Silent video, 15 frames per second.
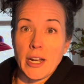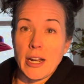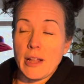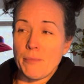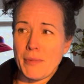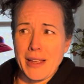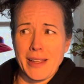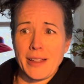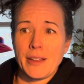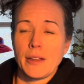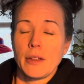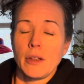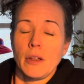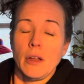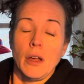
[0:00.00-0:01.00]
And I'm like,
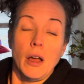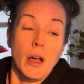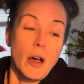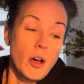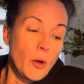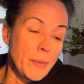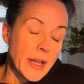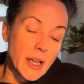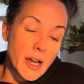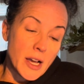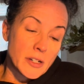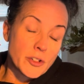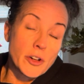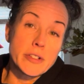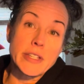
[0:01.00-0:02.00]
oh my
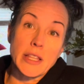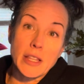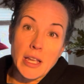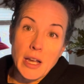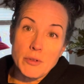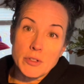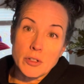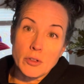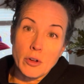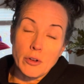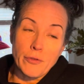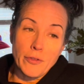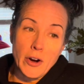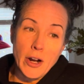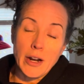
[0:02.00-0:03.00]
God, turns out the guy was a total
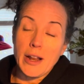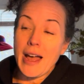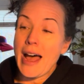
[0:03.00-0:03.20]
fraud.